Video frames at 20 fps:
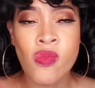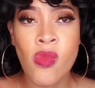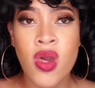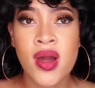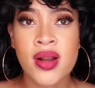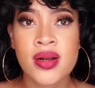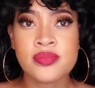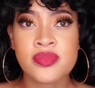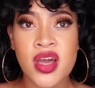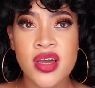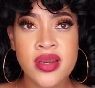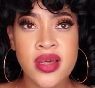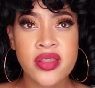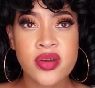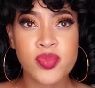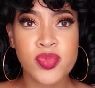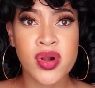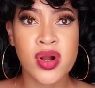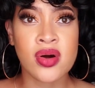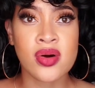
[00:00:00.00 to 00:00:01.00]
Another
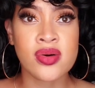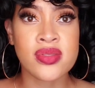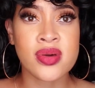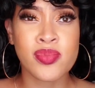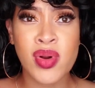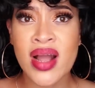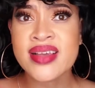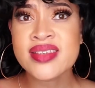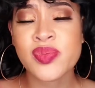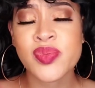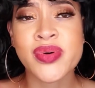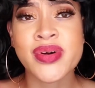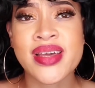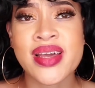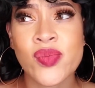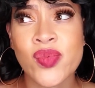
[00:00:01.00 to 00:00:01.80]
pro, the price point.